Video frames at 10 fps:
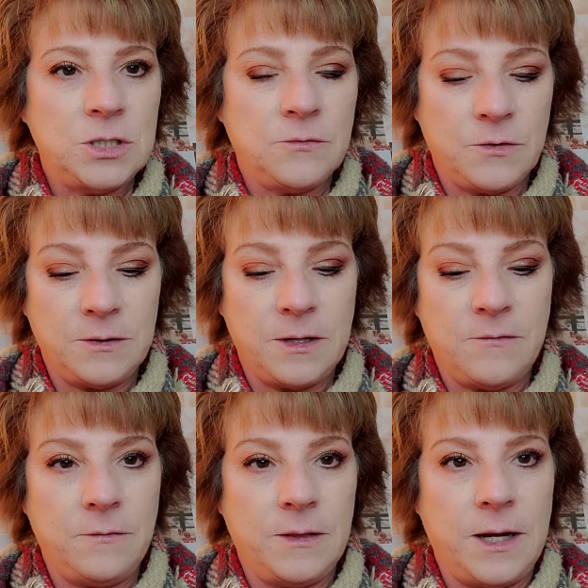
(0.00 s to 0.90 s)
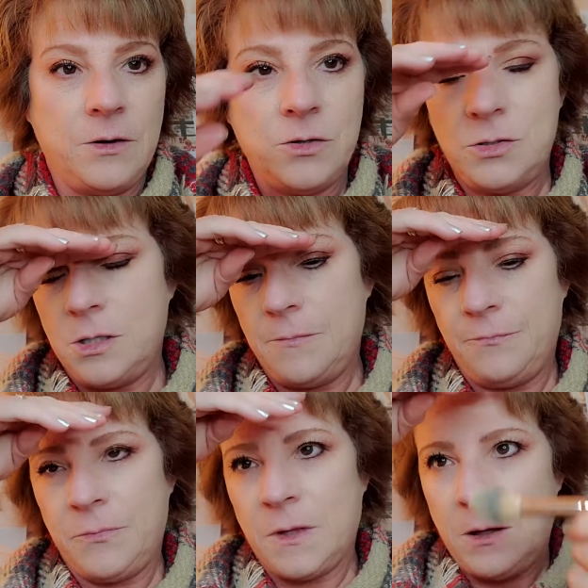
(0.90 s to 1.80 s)
different layers
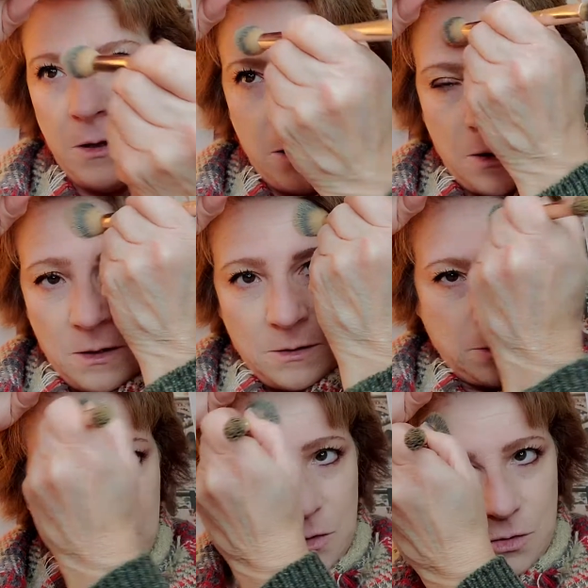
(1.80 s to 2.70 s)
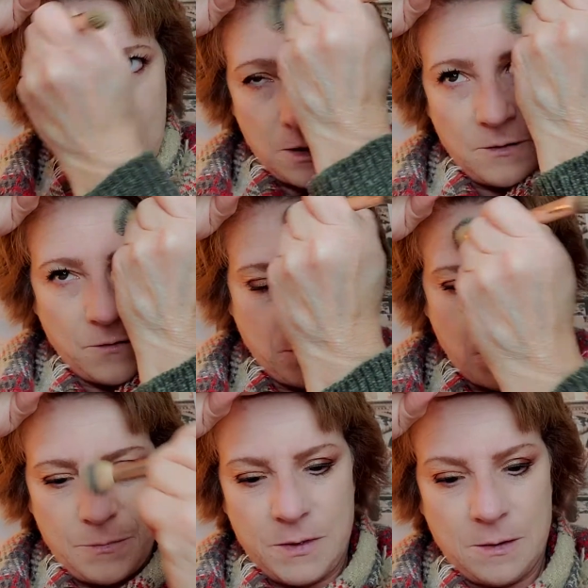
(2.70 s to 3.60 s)
to cover
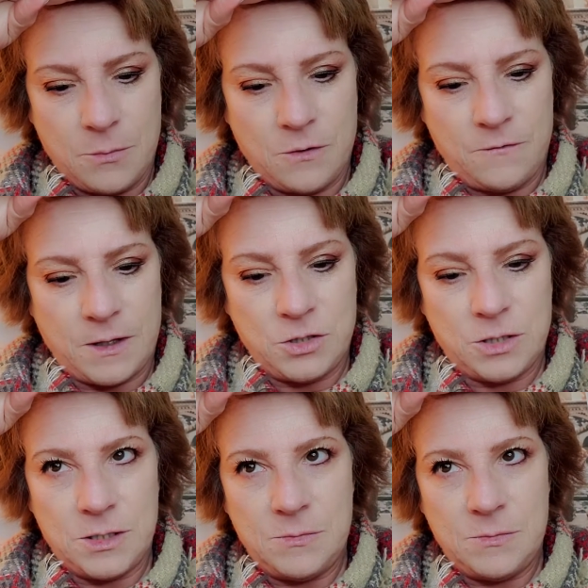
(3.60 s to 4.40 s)
up the imperfections,